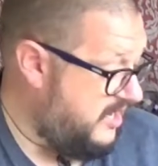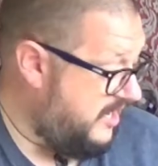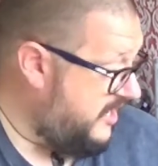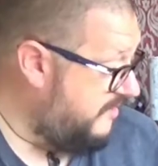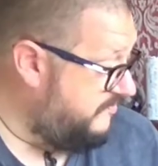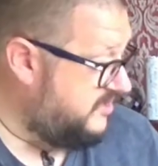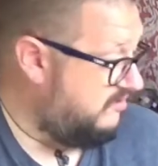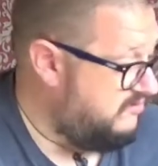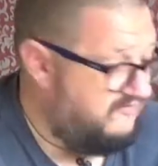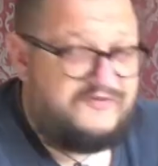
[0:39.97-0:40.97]
So
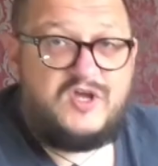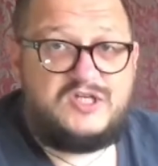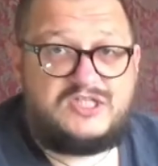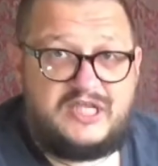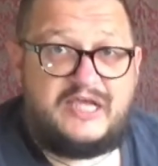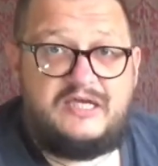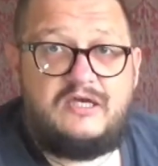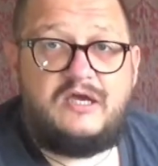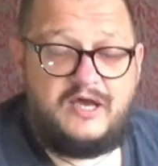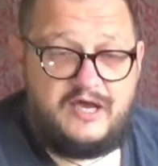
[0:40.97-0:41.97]
the first thing,
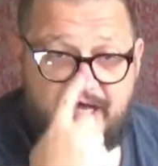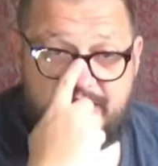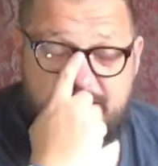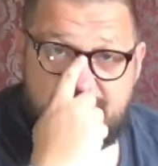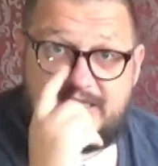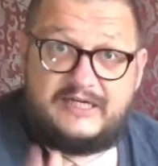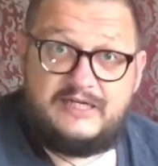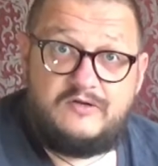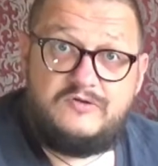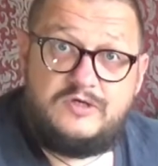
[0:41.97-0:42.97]
and this is a
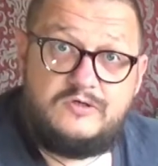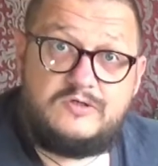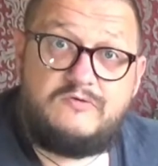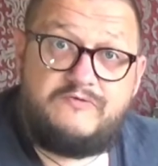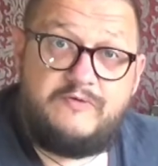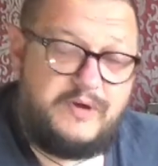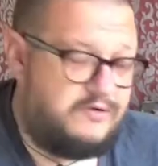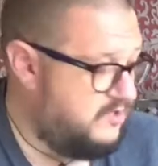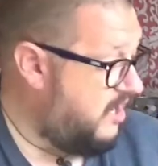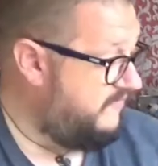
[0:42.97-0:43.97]
little unusual for boat
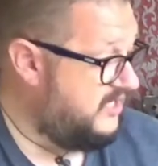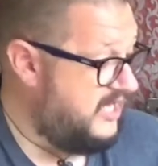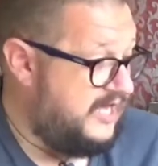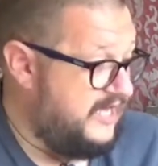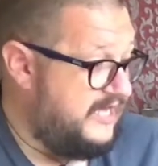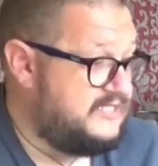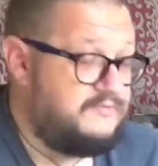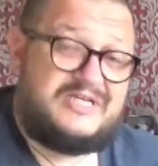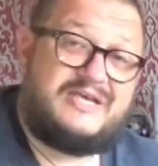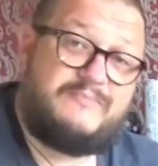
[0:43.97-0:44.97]
diving, is I'm
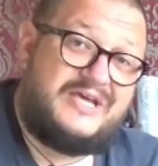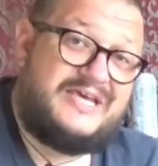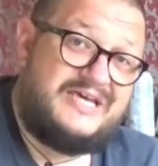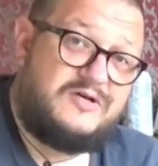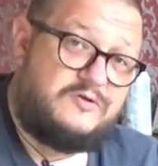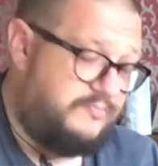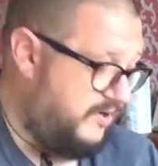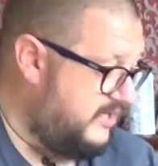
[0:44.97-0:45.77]
taking my gear gulper.